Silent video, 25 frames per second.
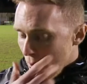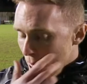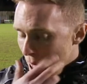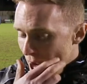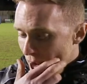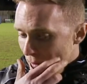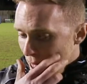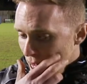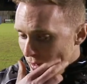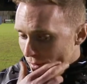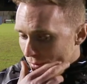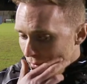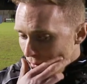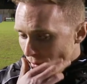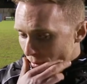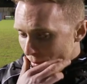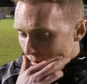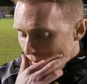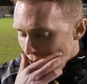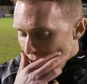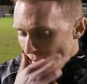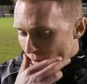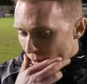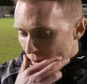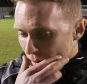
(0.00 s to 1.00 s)
maybe
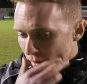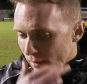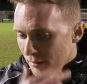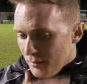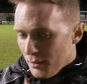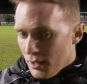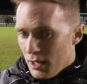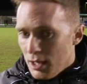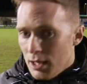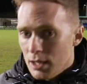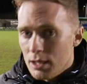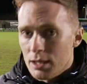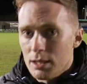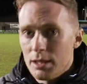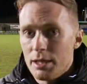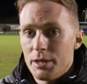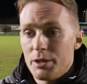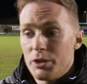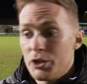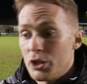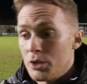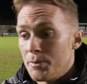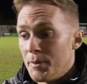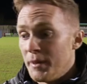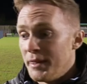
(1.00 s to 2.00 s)
if
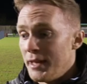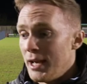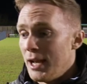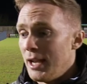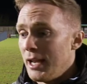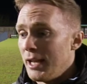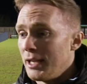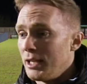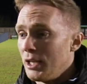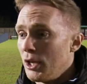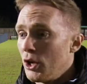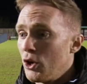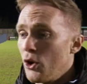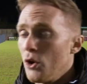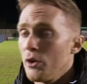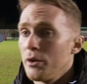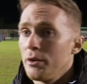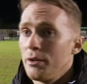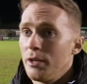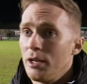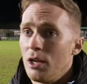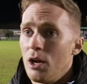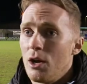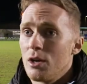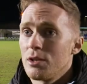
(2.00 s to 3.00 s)
it'd just been their lad that had
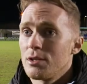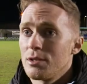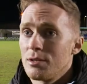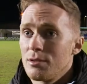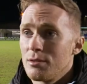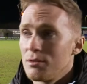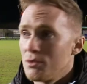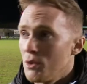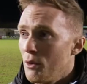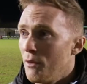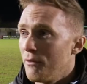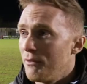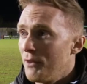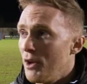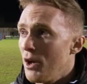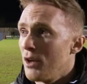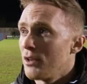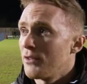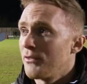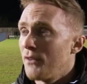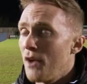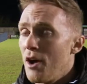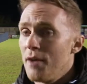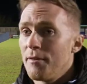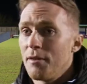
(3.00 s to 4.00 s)
gone the last
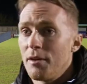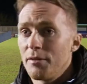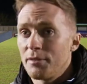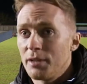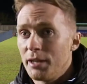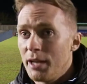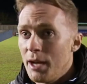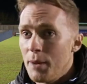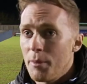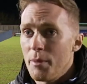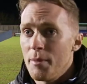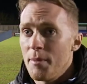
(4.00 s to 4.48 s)
5 after that,